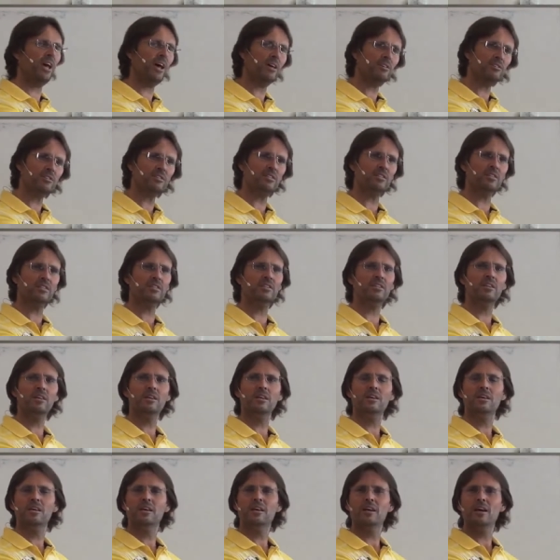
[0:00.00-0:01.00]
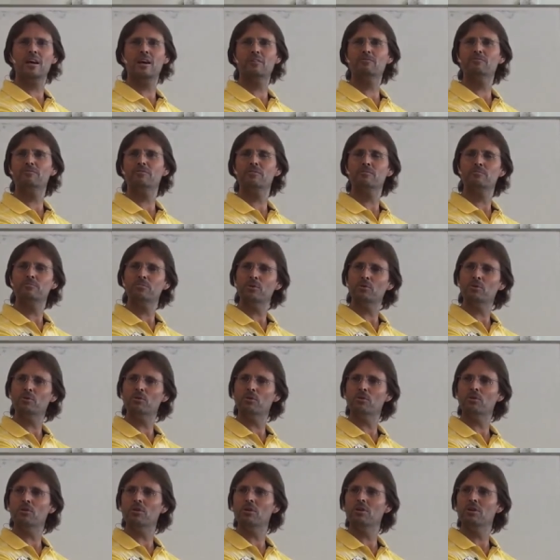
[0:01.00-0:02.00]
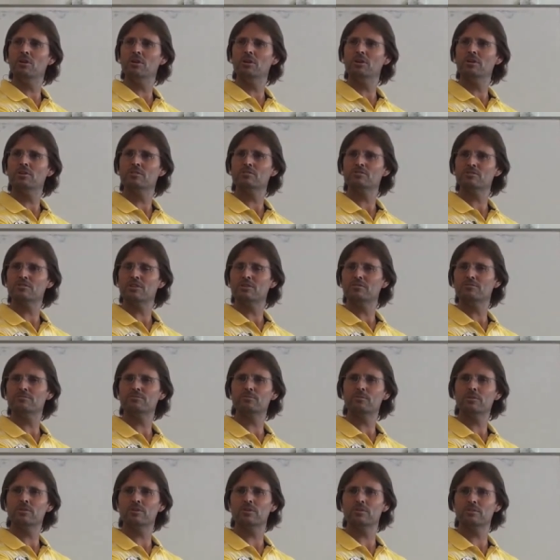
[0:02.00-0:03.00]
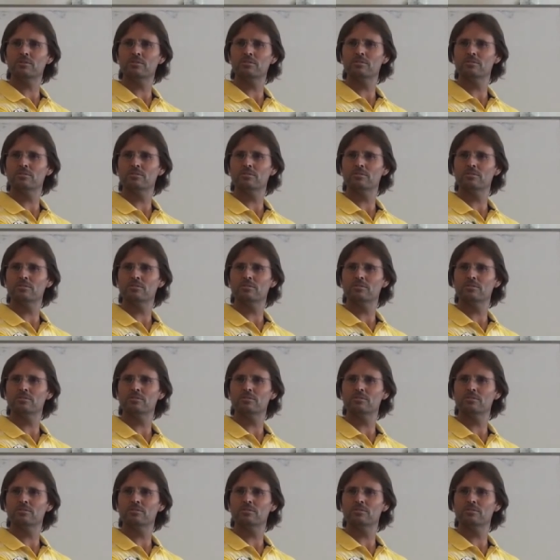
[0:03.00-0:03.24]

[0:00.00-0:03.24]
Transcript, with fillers: actually have poor self worth.